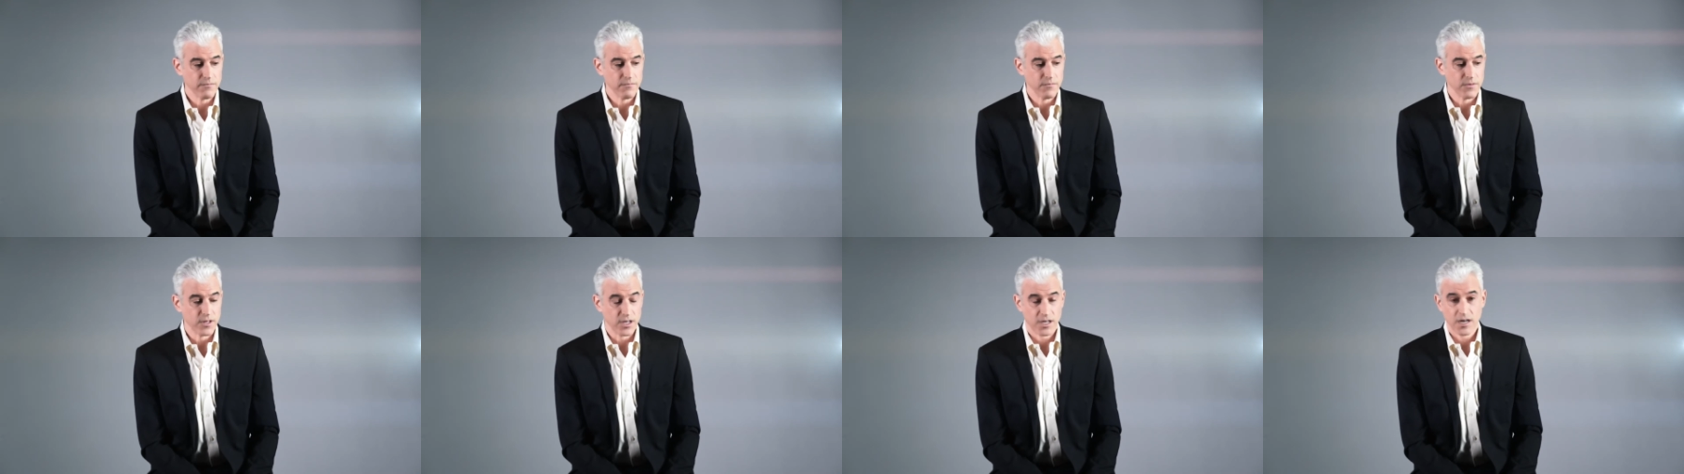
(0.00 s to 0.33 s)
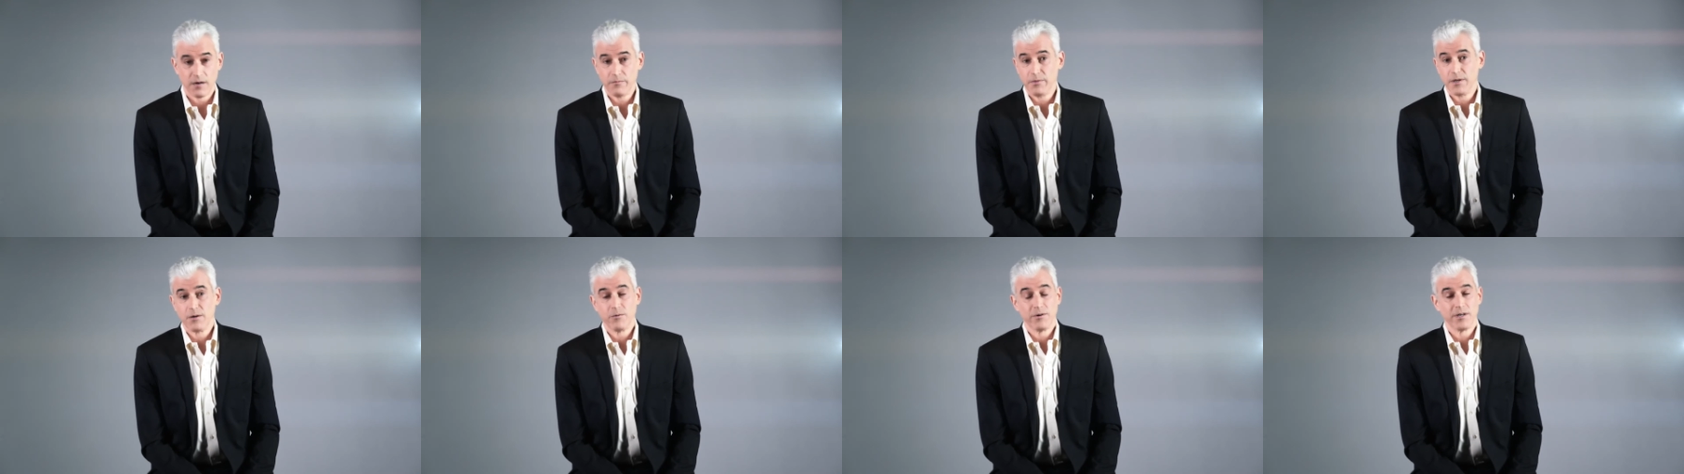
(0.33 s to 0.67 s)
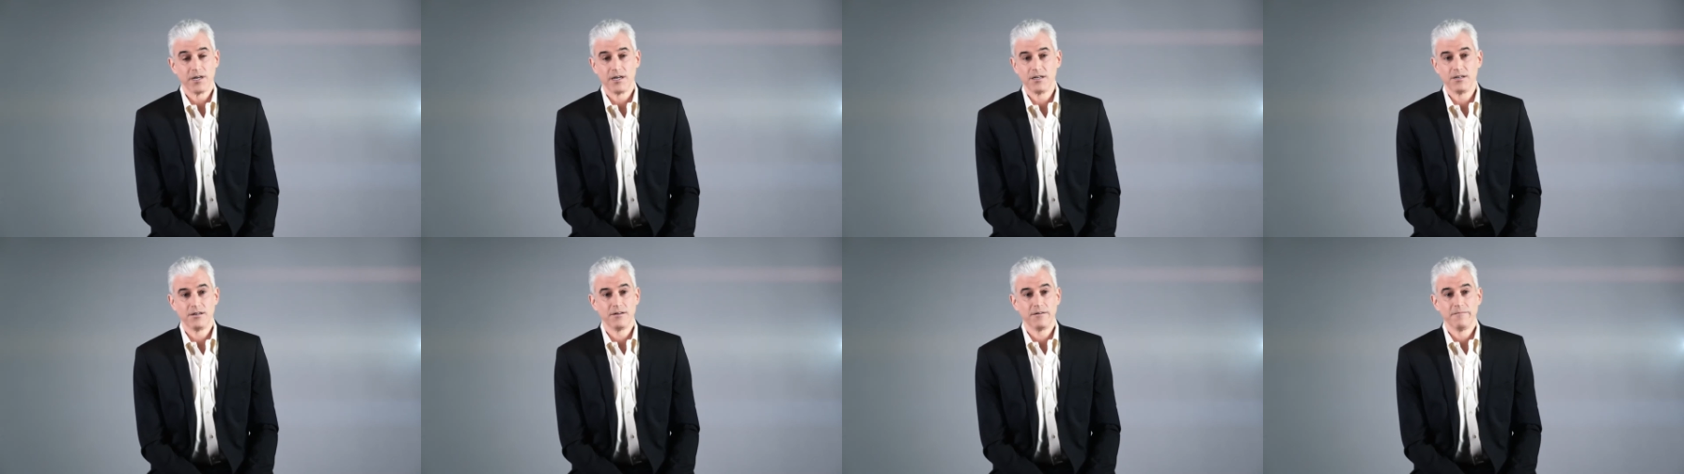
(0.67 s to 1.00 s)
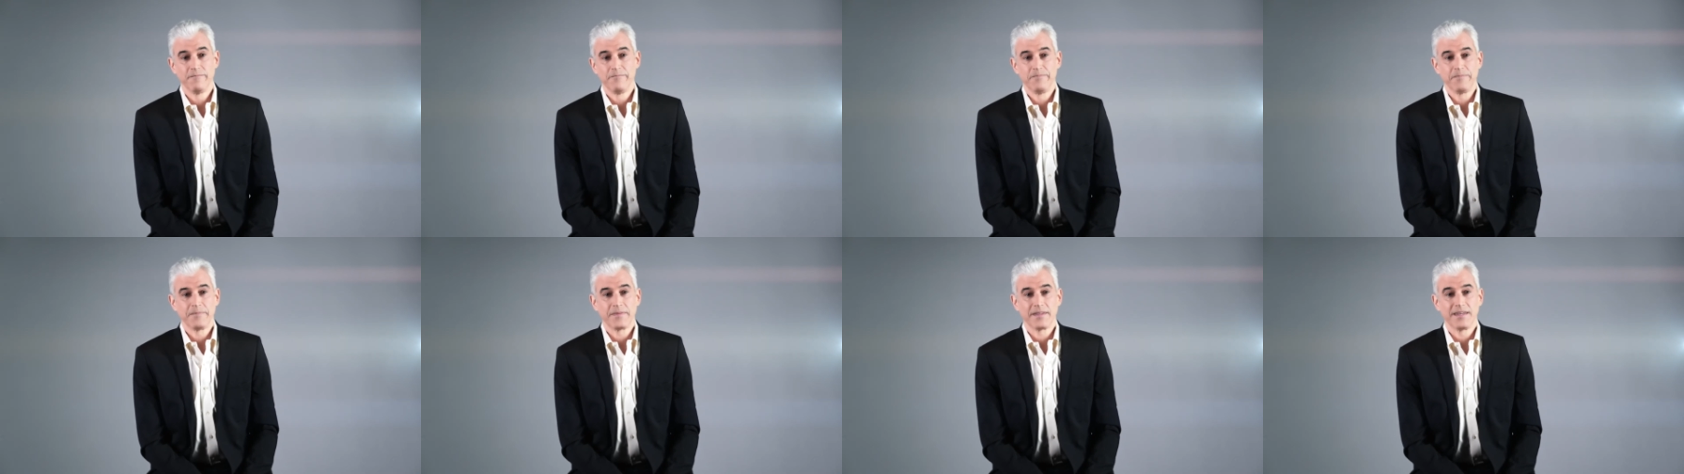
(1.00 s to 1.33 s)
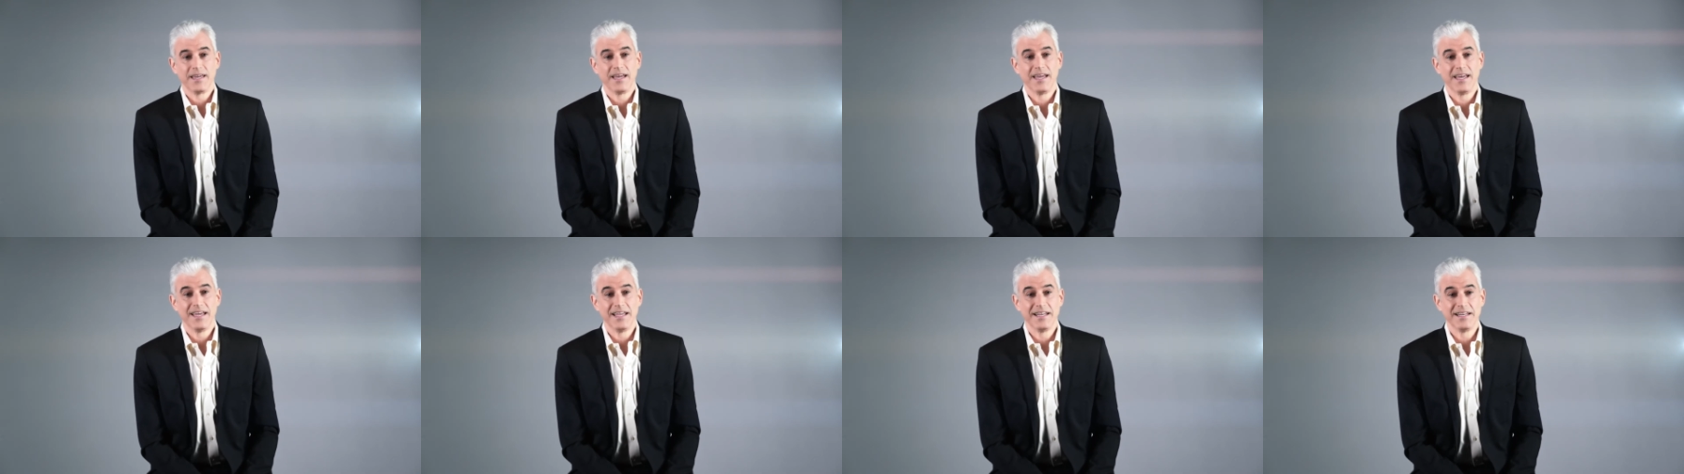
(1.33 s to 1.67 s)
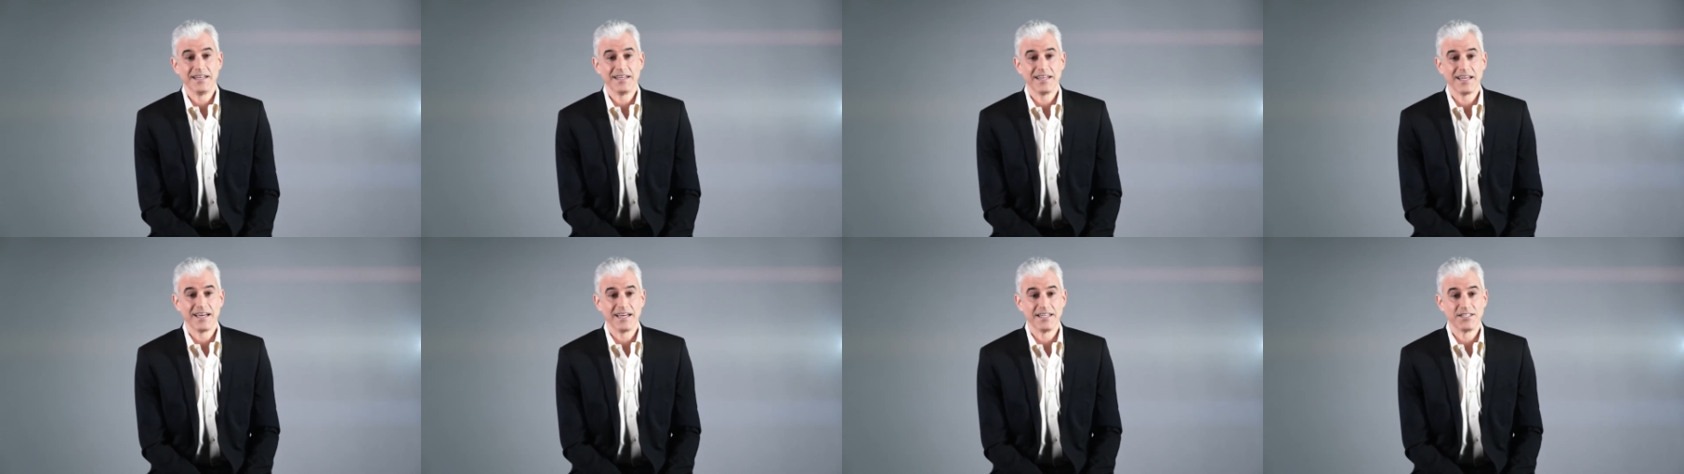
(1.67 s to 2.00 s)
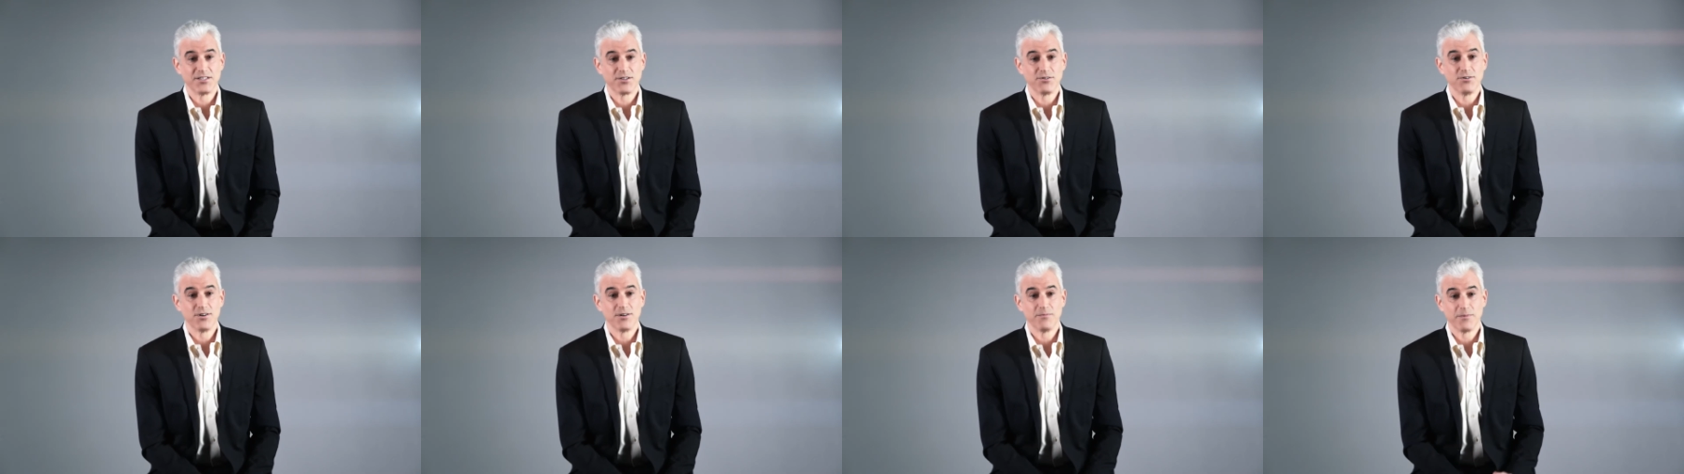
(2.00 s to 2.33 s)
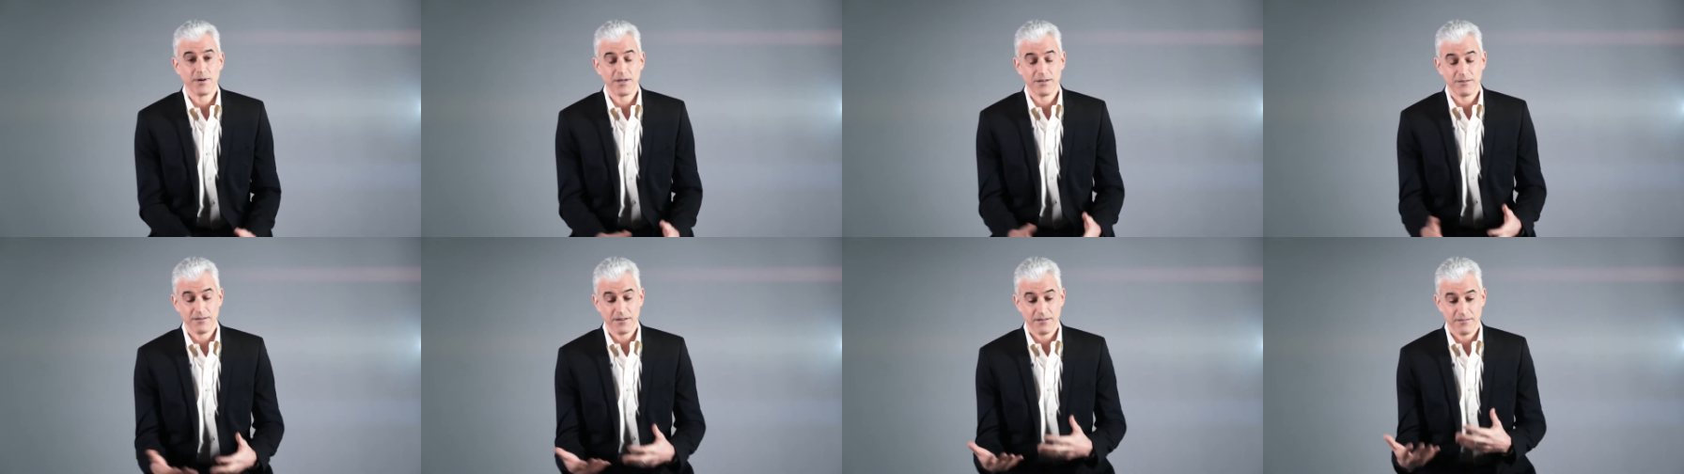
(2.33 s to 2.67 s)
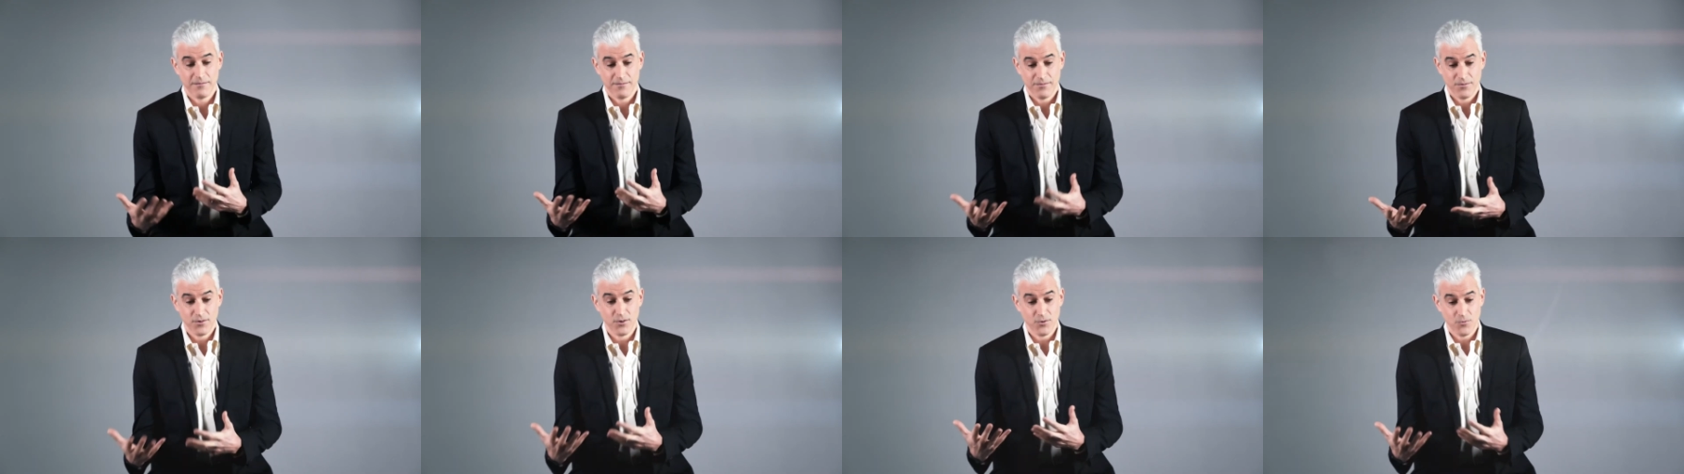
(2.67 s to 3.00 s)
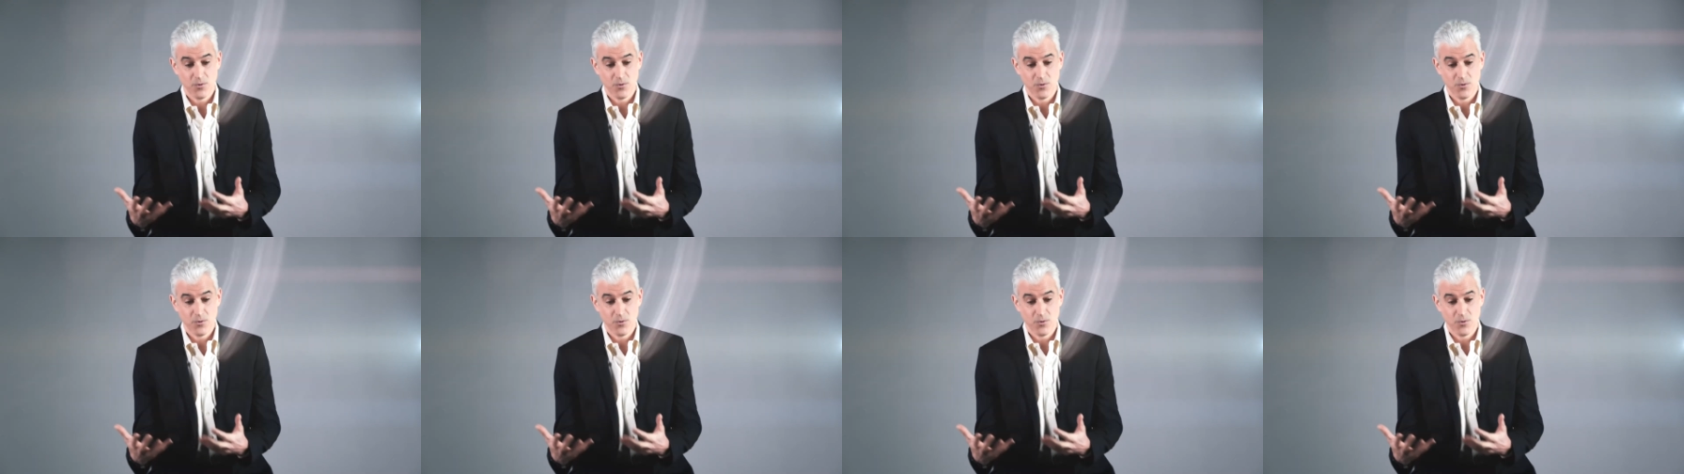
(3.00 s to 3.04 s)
the company went under. And I turned to my new